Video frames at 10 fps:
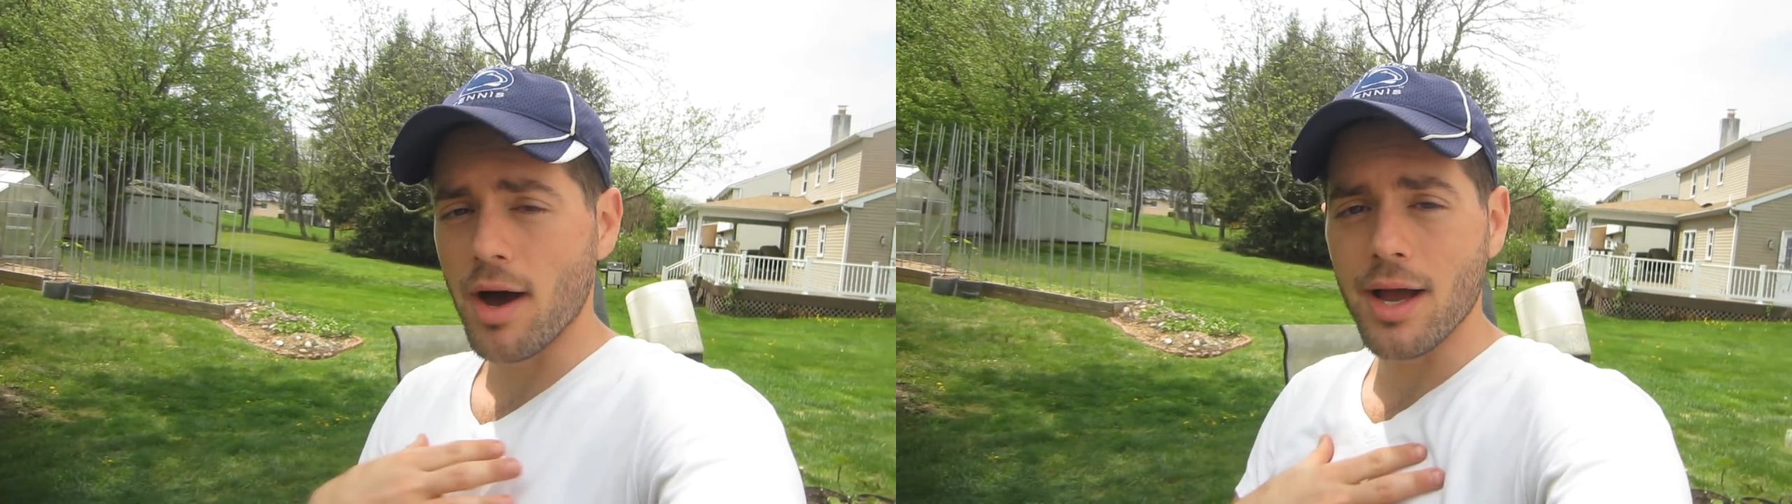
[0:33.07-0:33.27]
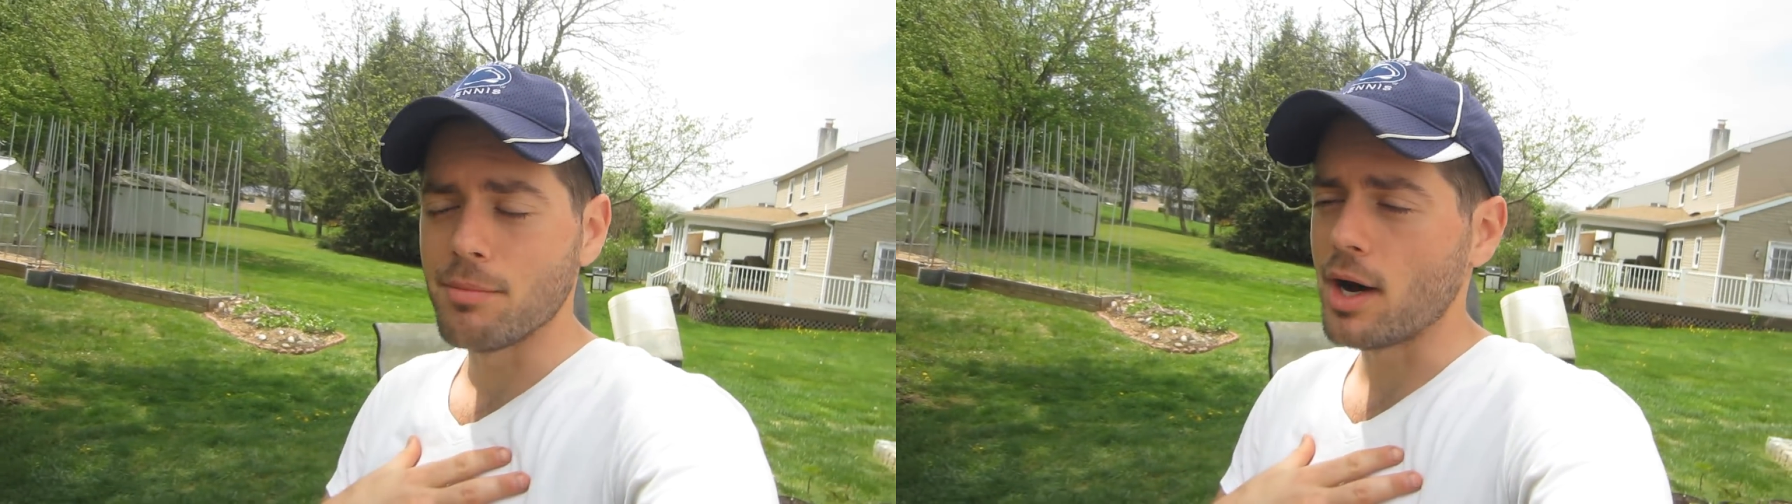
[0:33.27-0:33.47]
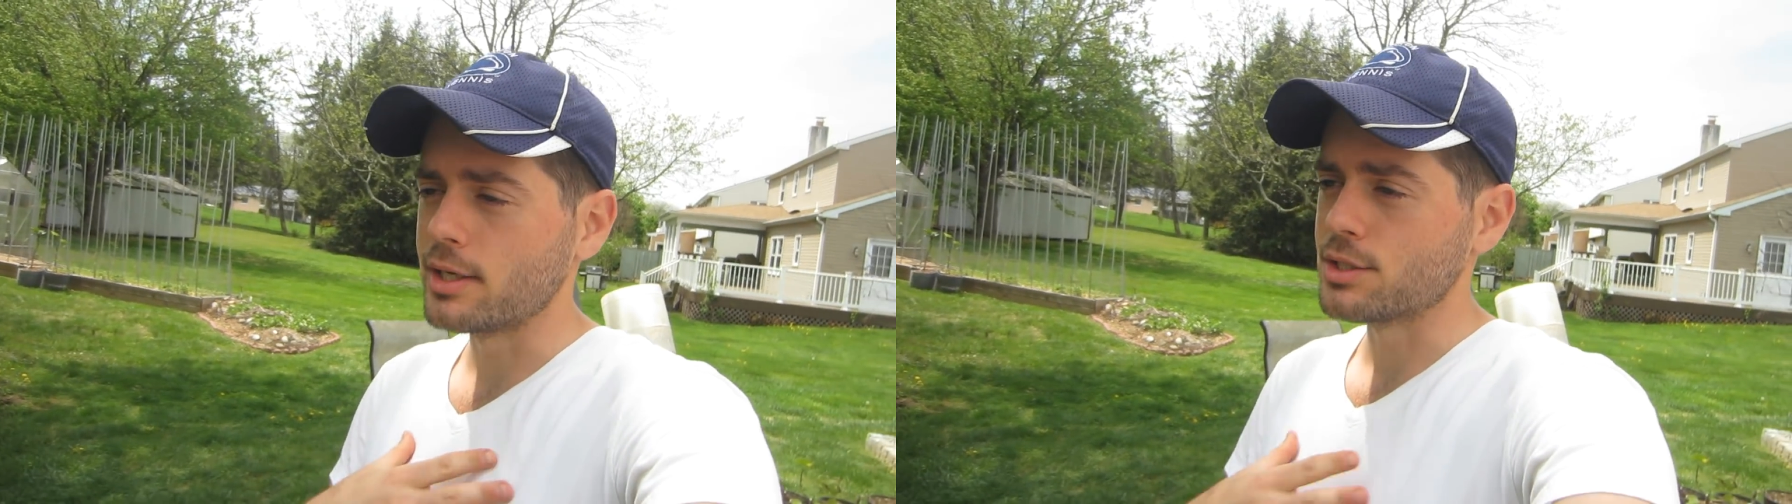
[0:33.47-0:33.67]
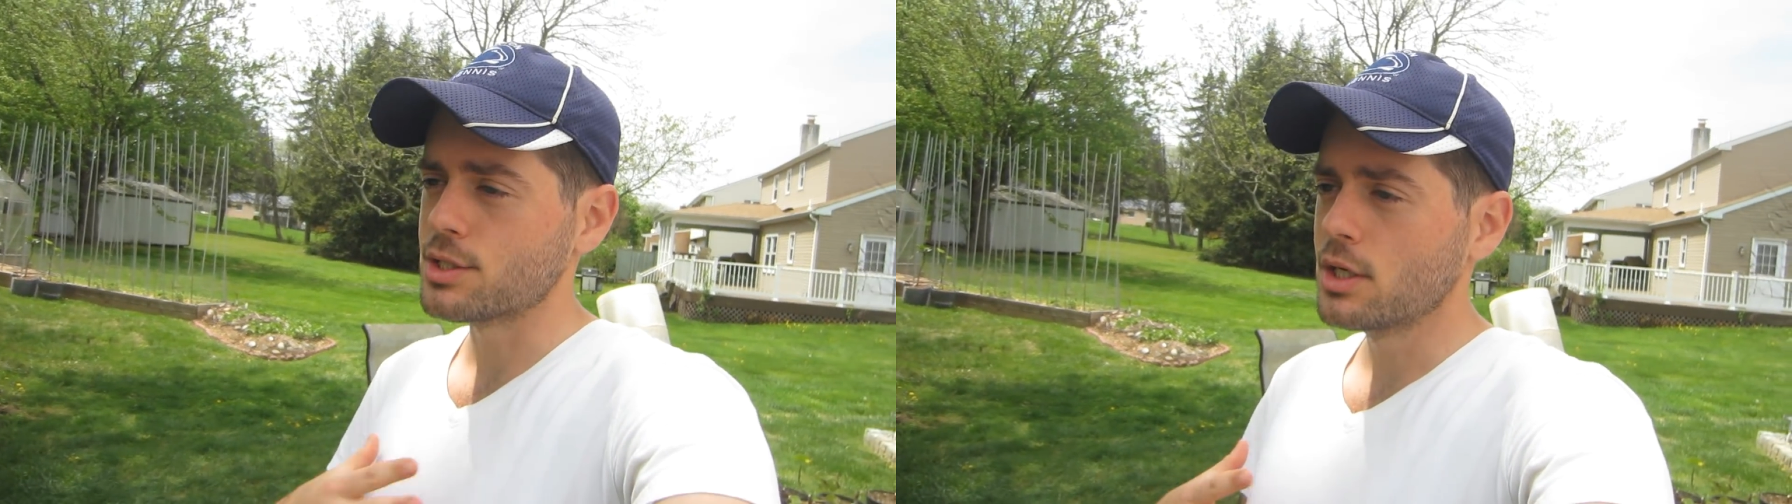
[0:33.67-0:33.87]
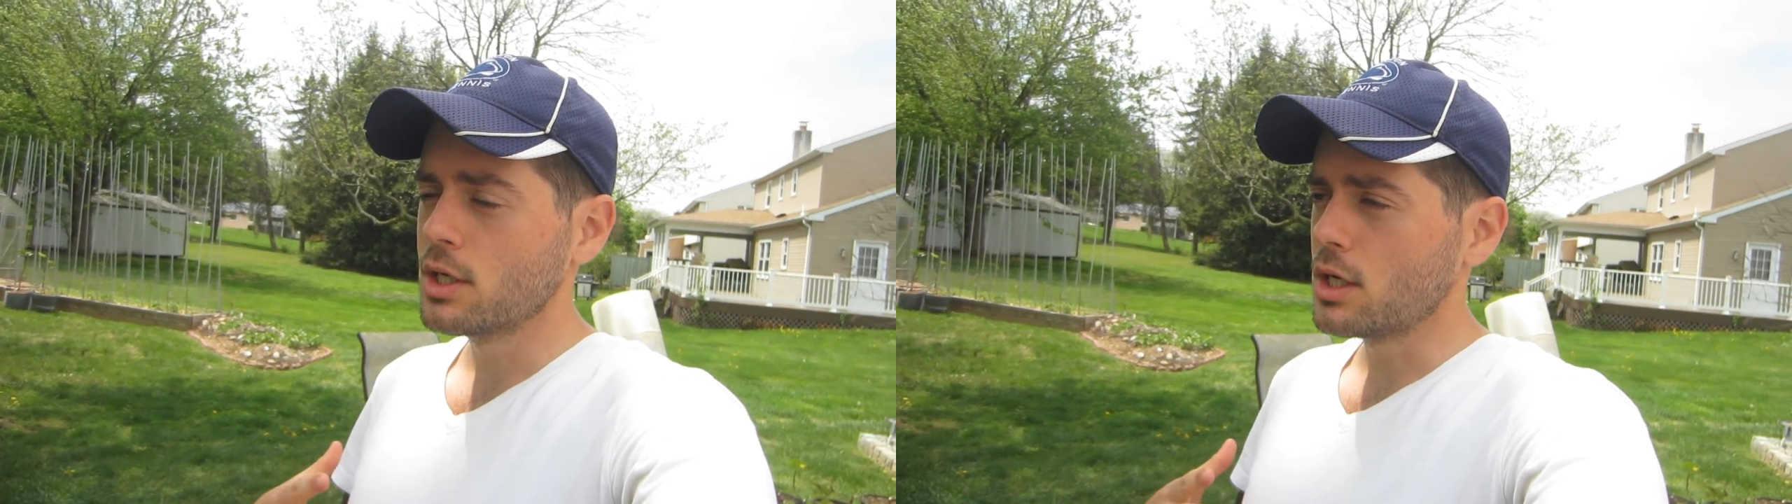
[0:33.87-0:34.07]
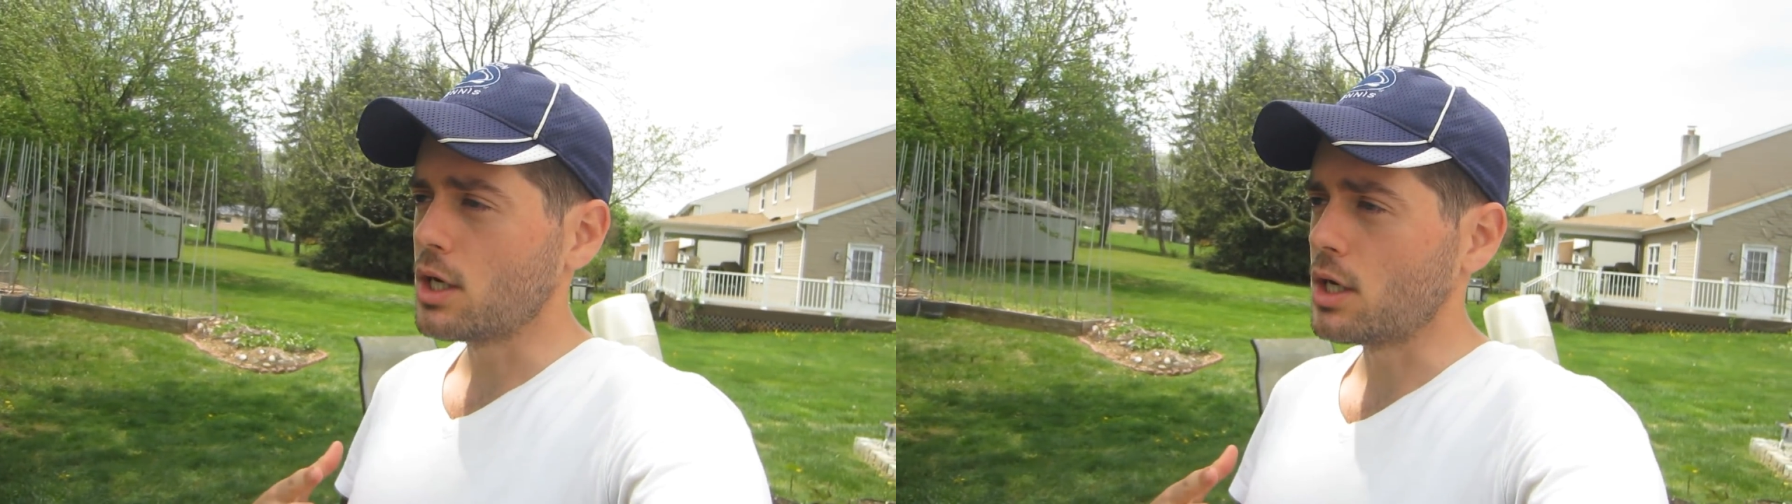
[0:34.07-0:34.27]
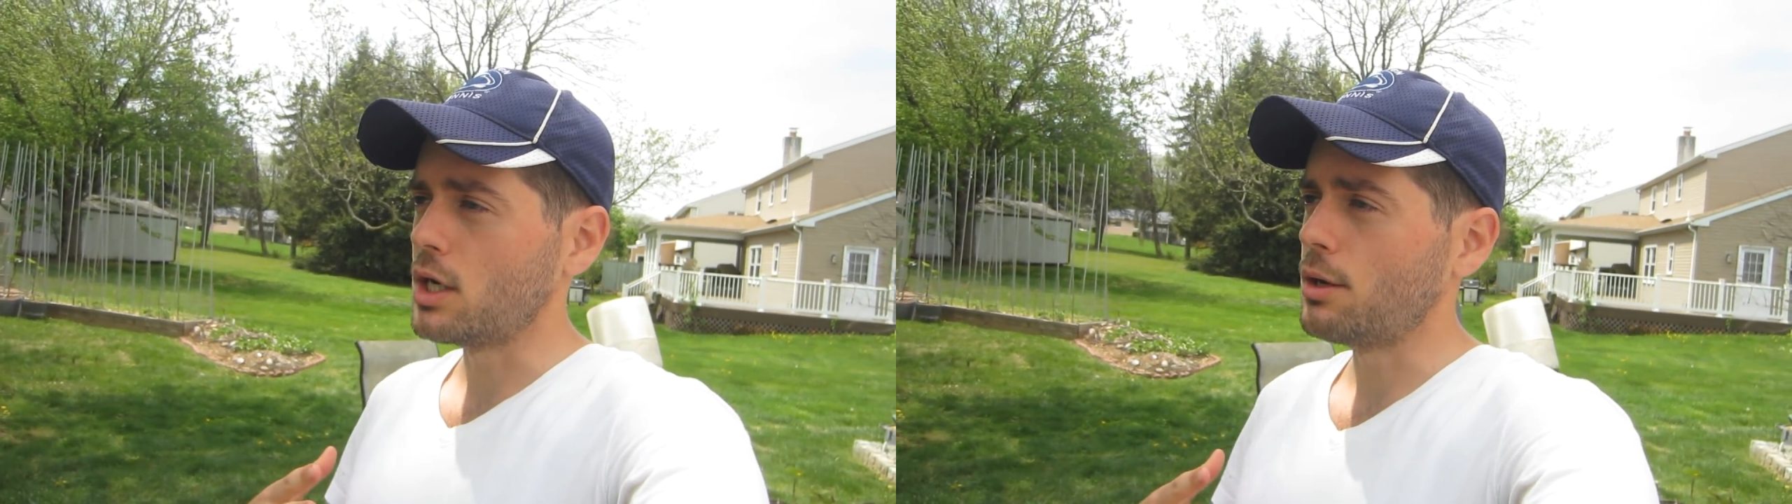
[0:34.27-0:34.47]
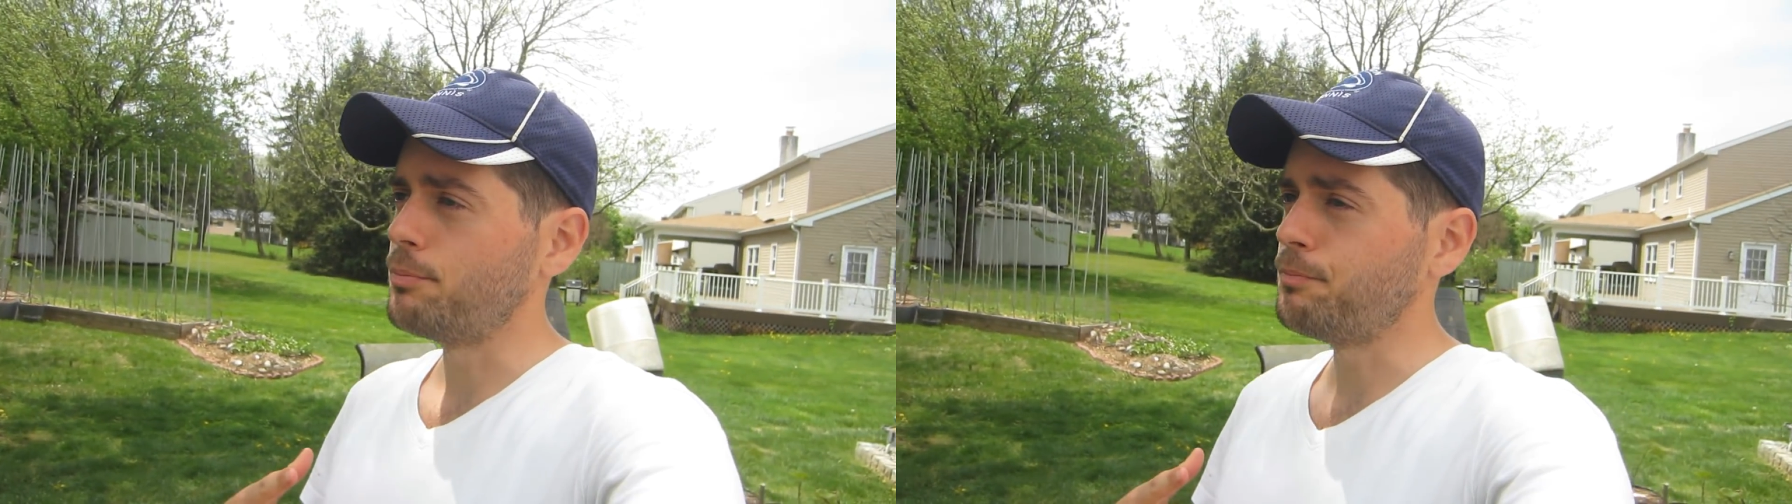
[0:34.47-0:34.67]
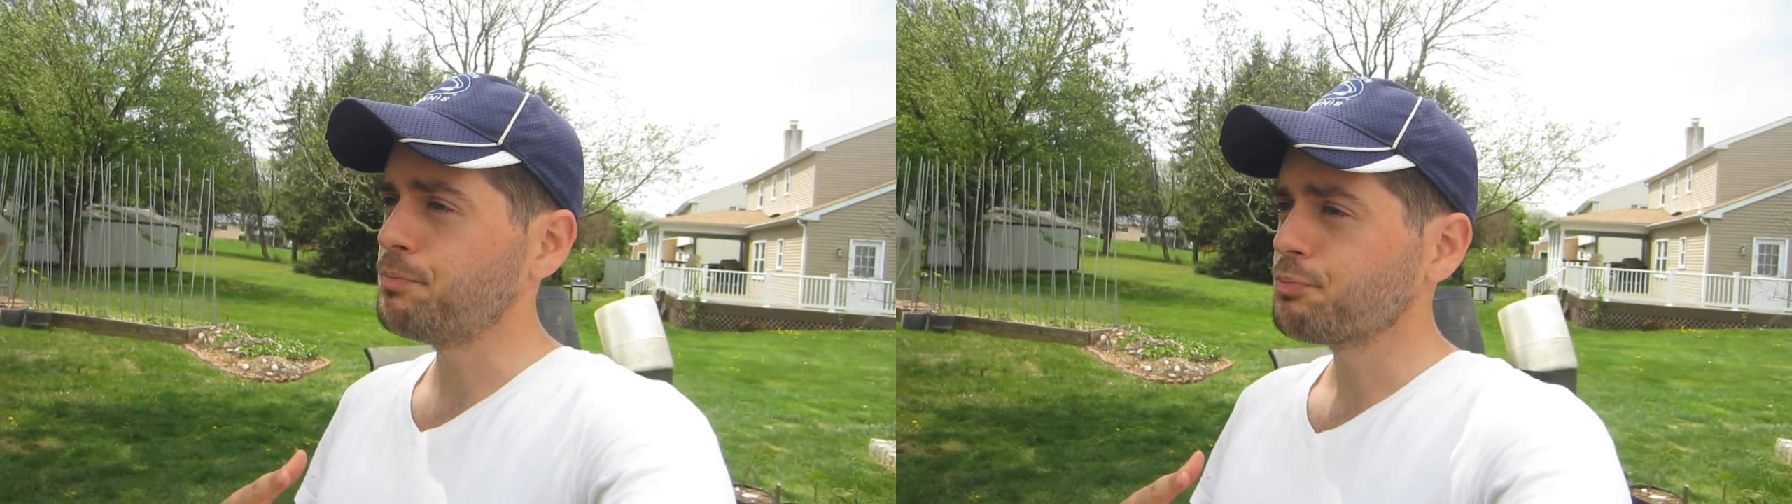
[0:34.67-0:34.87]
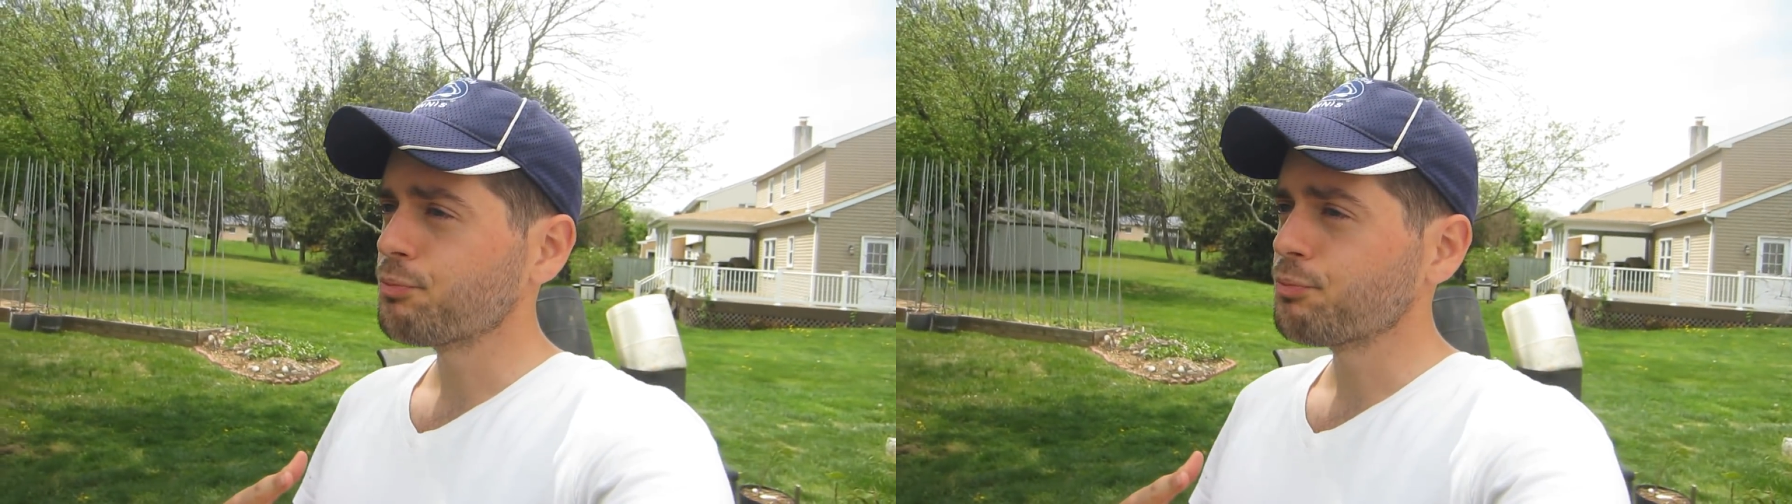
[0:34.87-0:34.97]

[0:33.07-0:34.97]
my mind um,